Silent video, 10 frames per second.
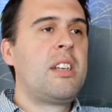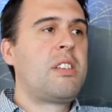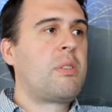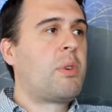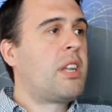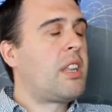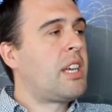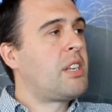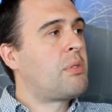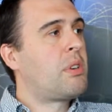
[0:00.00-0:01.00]
So one of the
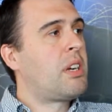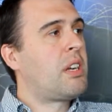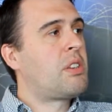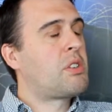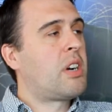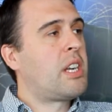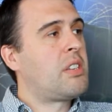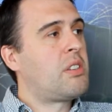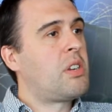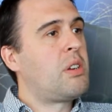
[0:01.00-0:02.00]
things we're trying
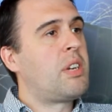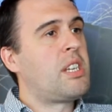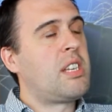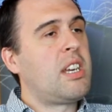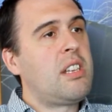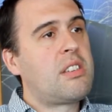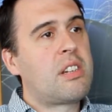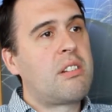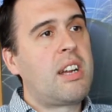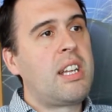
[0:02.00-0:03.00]
to do is to
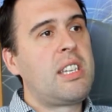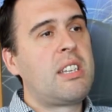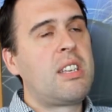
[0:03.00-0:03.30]
integrate